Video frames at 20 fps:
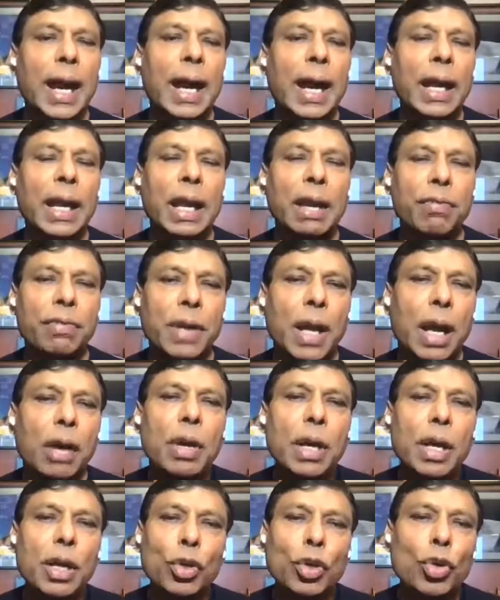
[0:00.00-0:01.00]
I have now
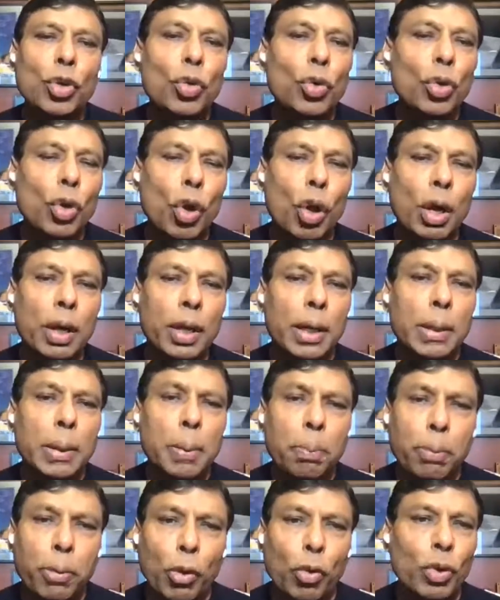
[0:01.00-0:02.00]
no longer the
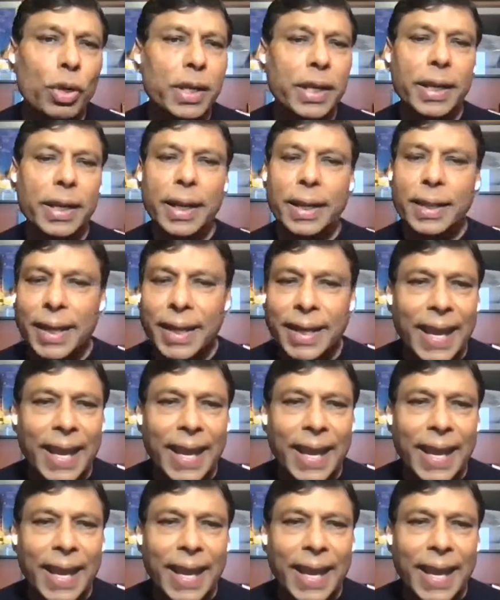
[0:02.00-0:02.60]
bloating and the